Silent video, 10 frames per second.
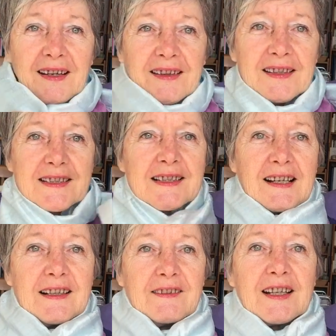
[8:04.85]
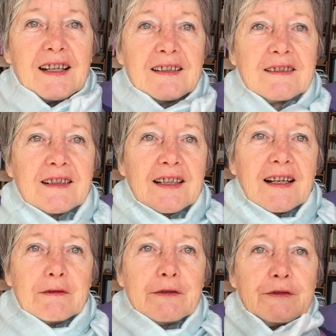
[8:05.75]
And this is kind of the color that
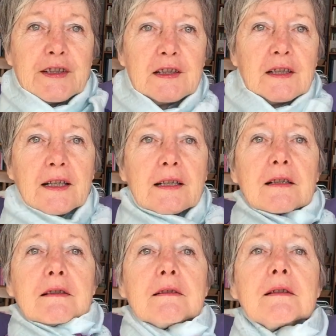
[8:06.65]
I feel like